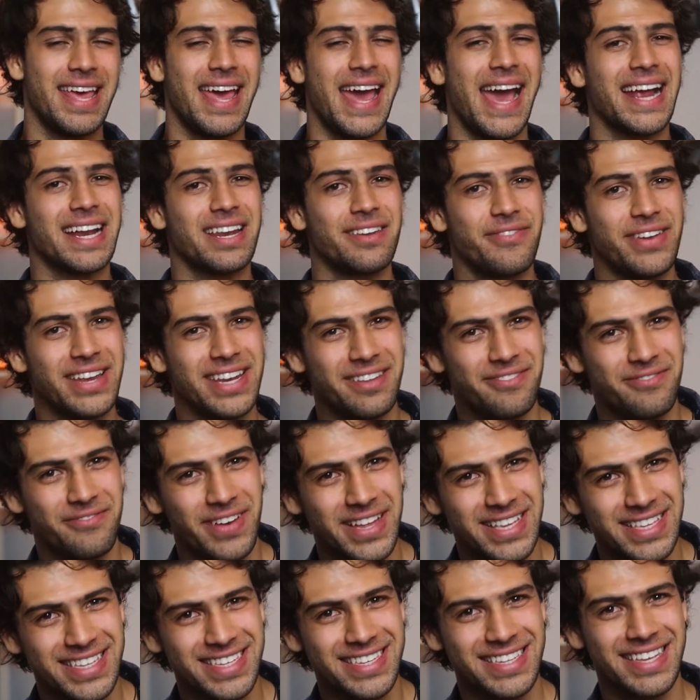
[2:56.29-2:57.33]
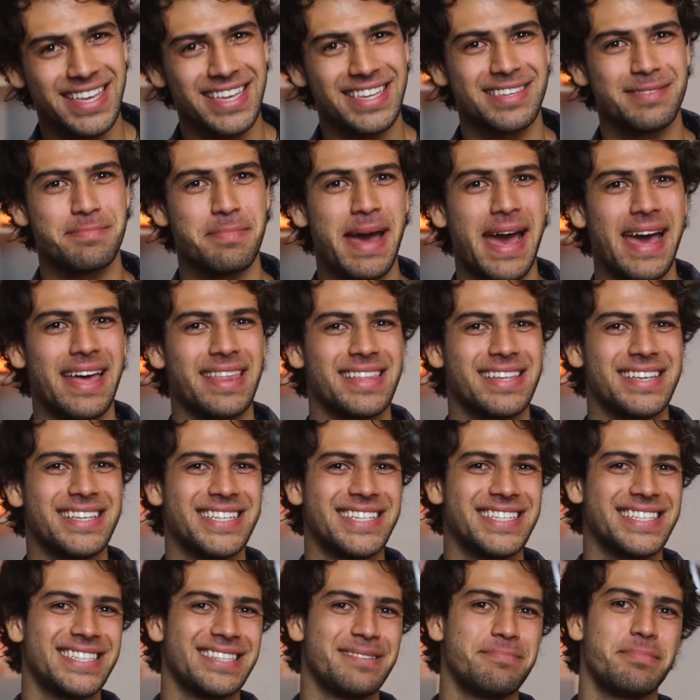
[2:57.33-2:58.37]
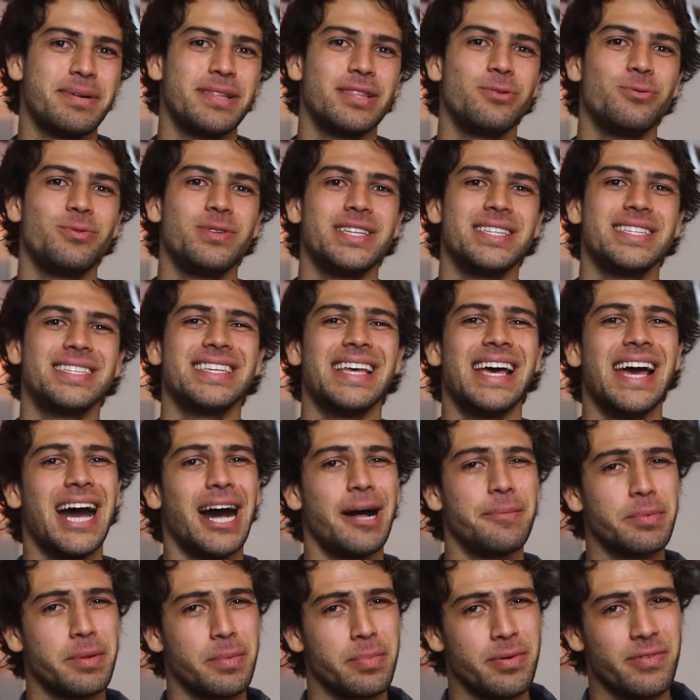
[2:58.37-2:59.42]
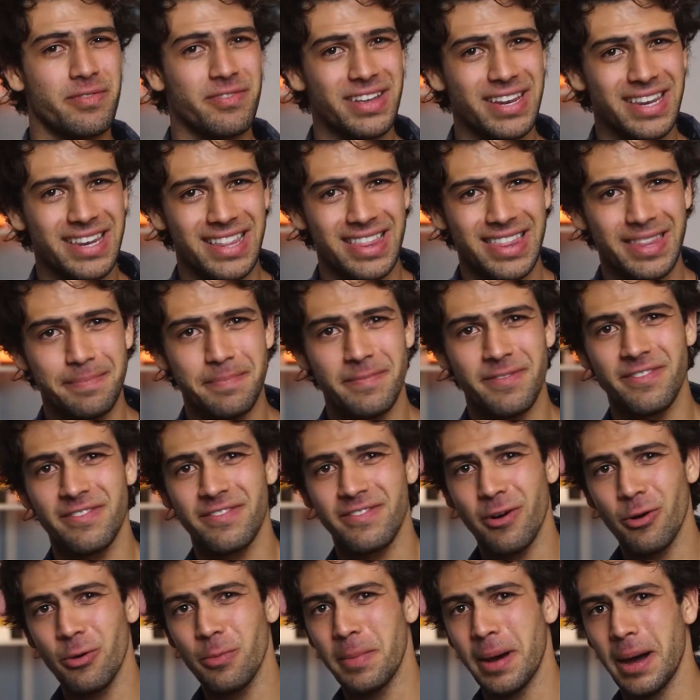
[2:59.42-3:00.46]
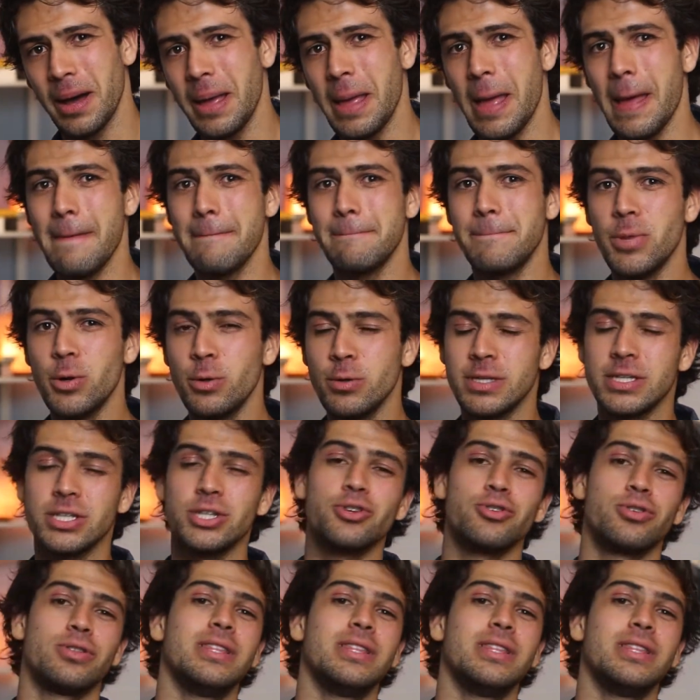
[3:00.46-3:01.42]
activate defenses against pathogens and pollutants, help to prevent lymphoma, boost your